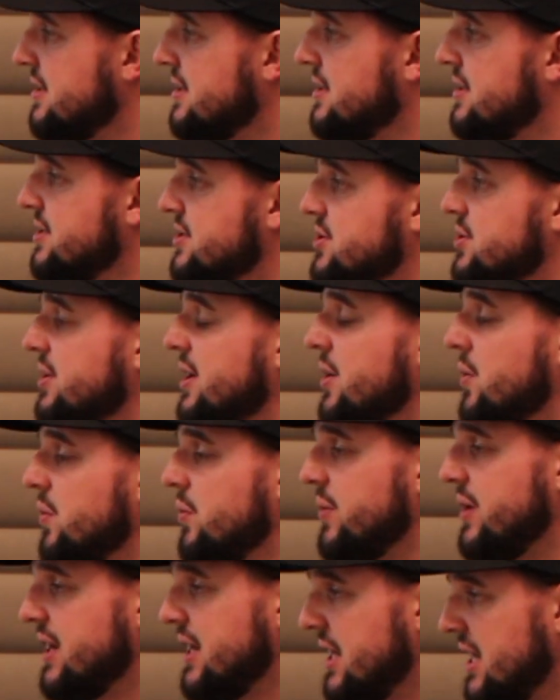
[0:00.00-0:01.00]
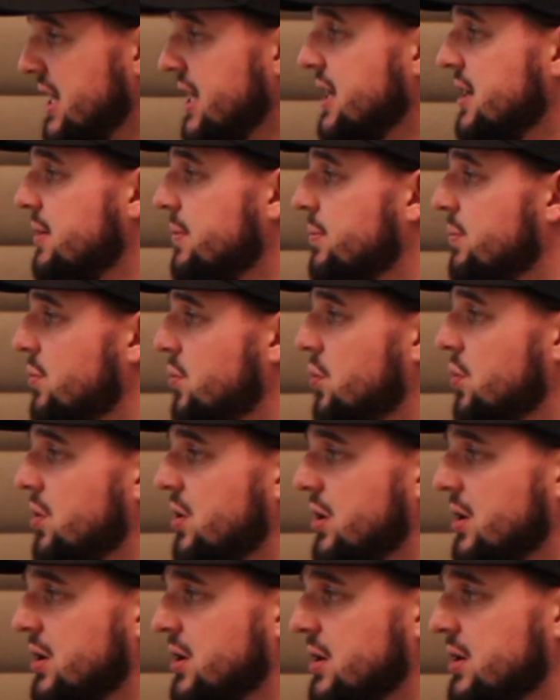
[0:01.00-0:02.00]
So like when we need
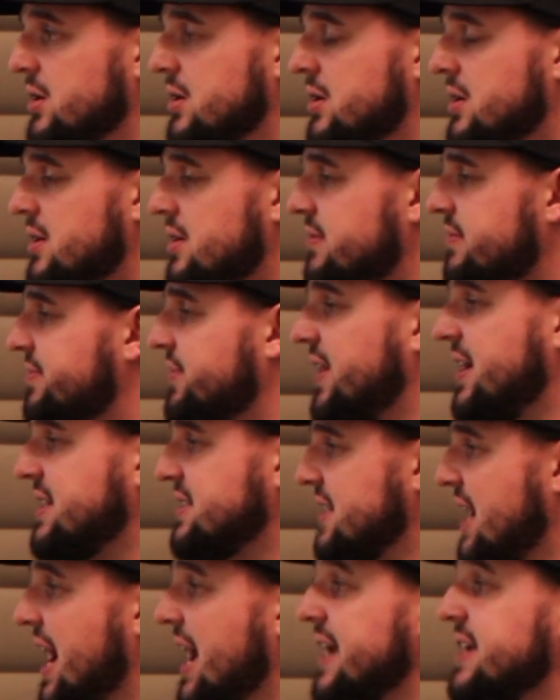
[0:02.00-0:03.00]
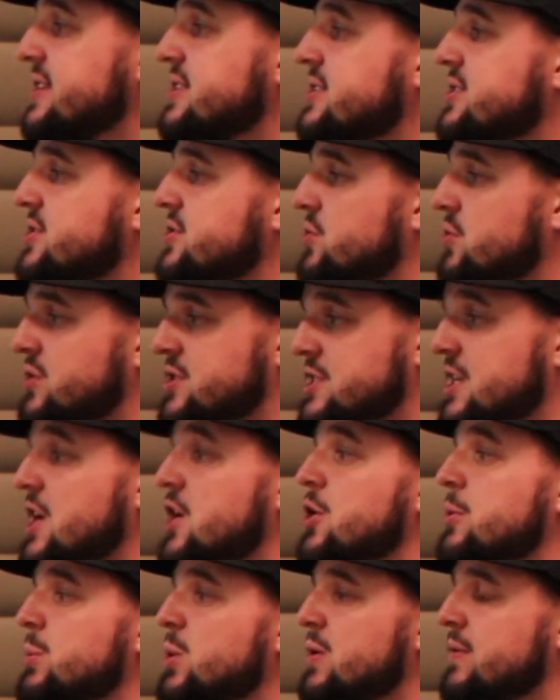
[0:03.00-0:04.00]
more flex ice or stain
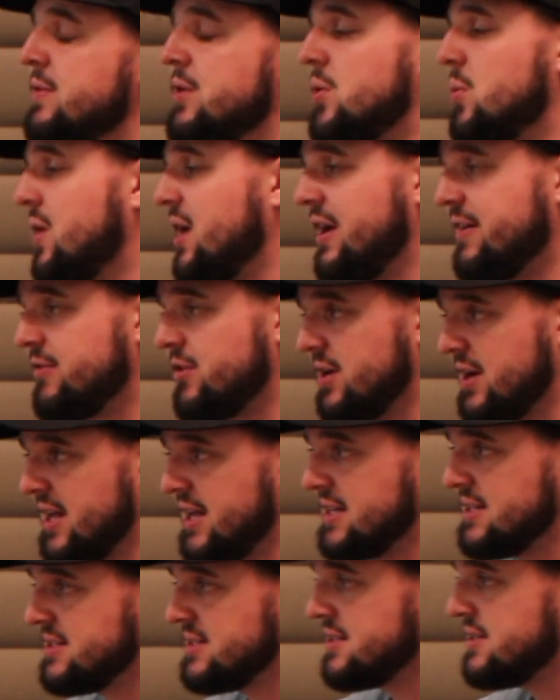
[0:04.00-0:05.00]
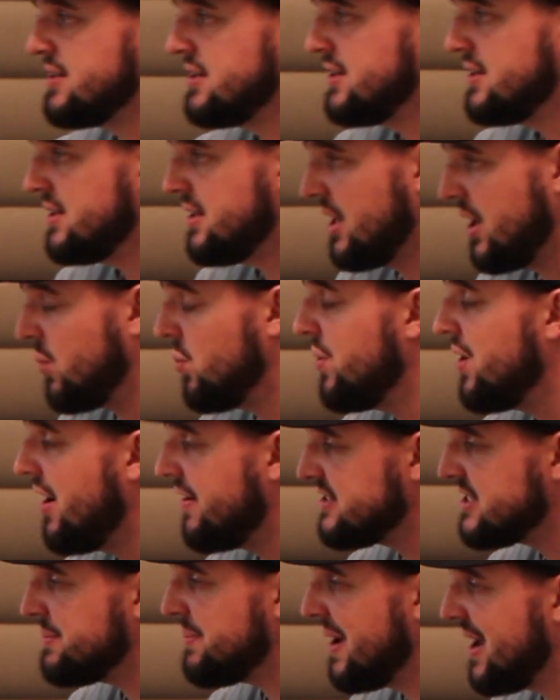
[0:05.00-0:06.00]
remover, or whatever it is, like we
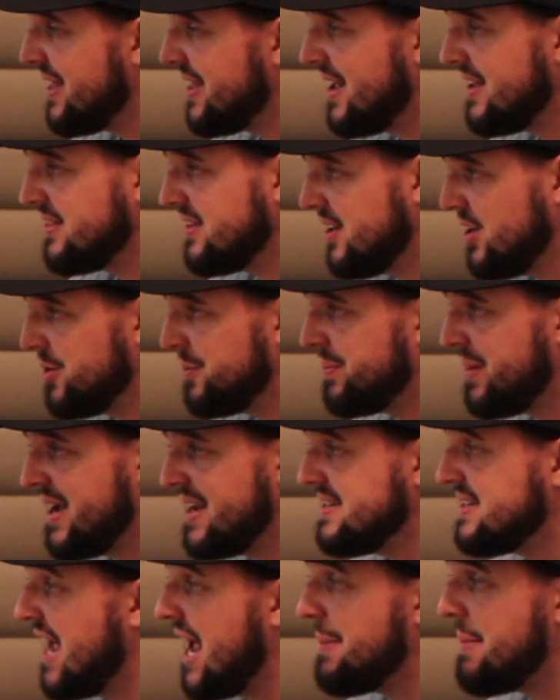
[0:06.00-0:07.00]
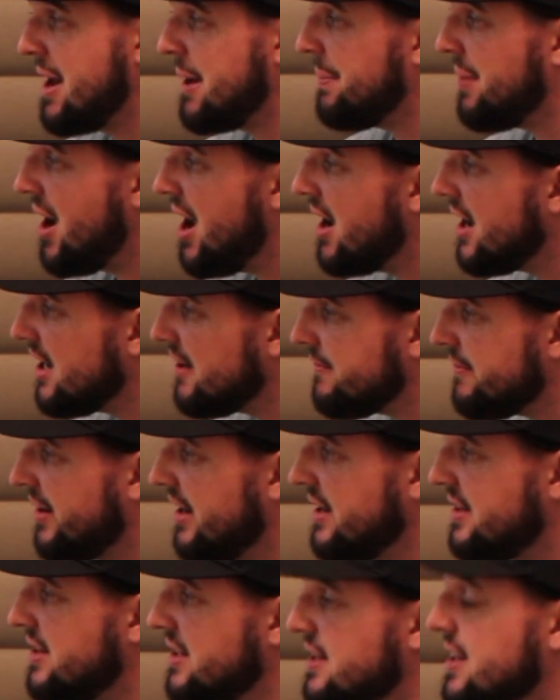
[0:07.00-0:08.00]
obviously pay that. They don't pay a dime out of pocket for
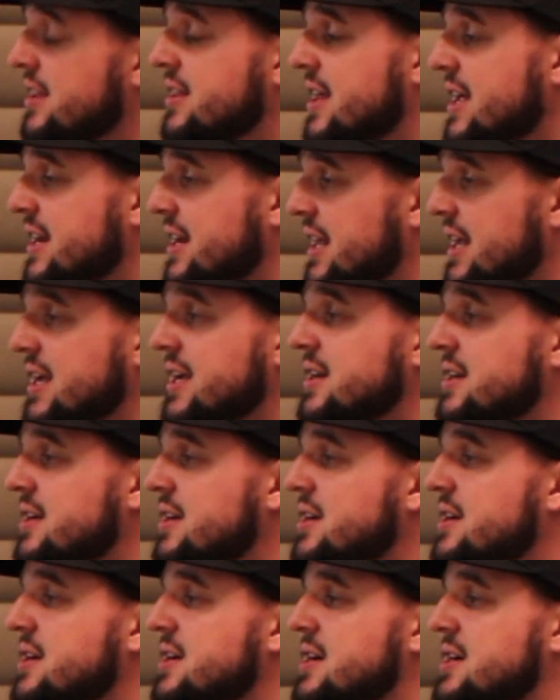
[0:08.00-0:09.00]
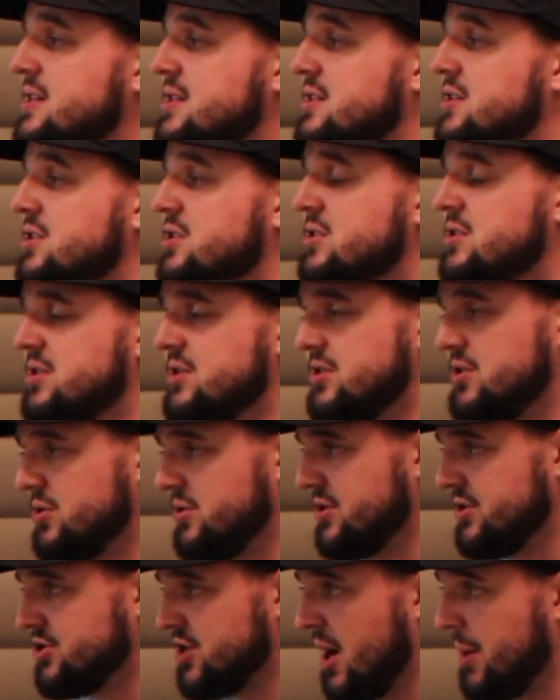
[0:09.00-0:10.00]
anything that they need to do the
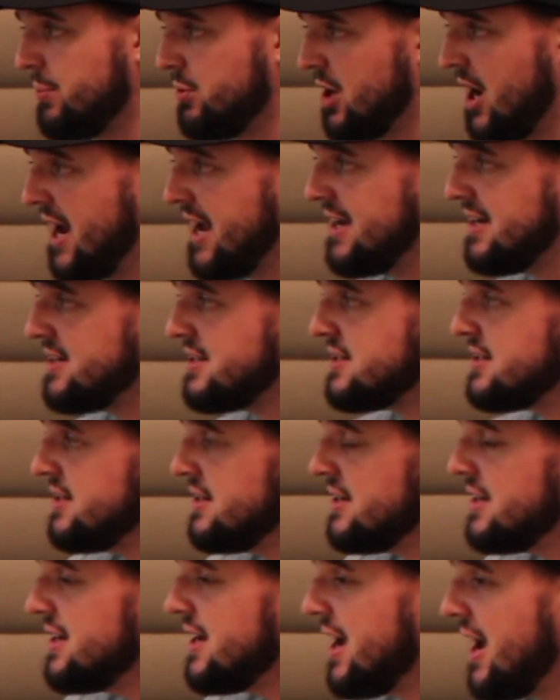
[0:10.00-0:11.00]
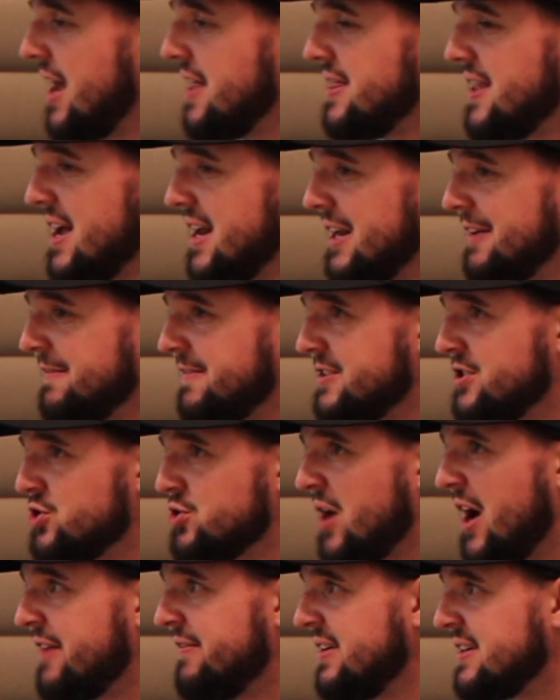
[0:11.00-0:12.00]
job right. And then if
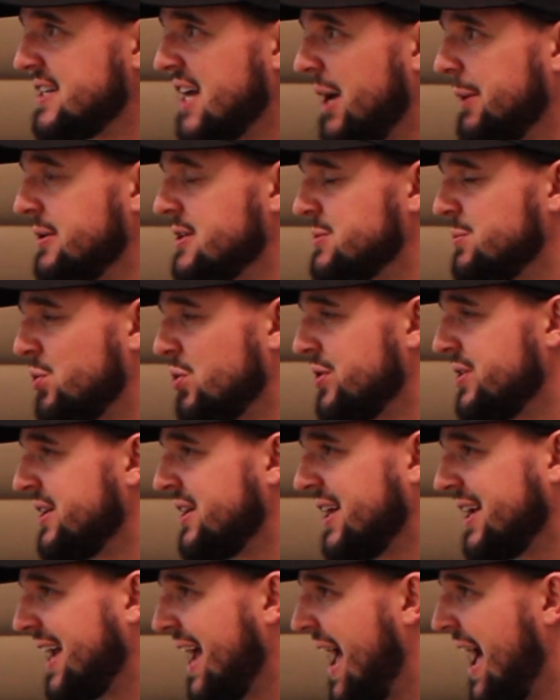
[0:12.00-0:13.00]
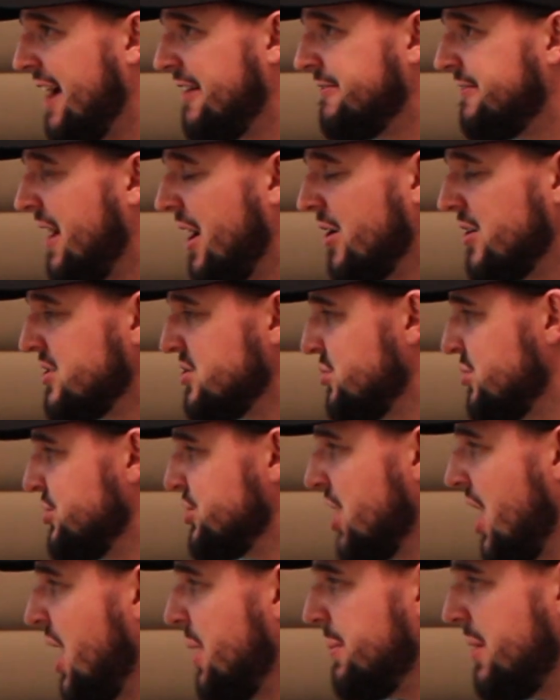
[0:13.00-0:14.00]
driving time is more than like a half hour to a
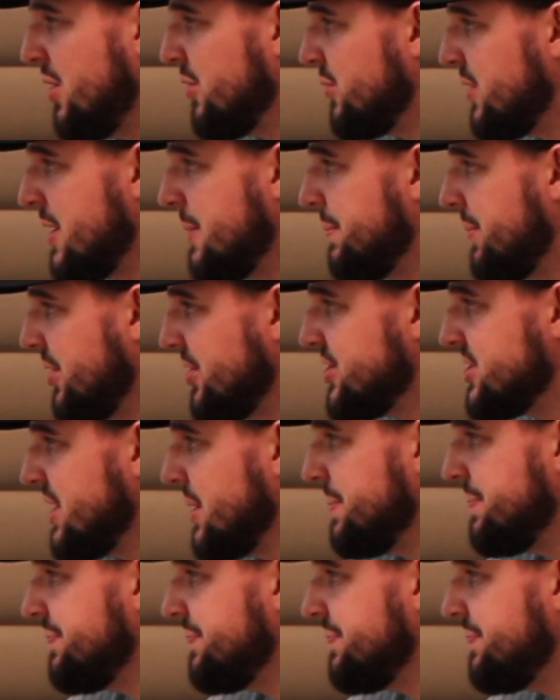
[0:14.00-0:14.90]
job, I'll reimburse them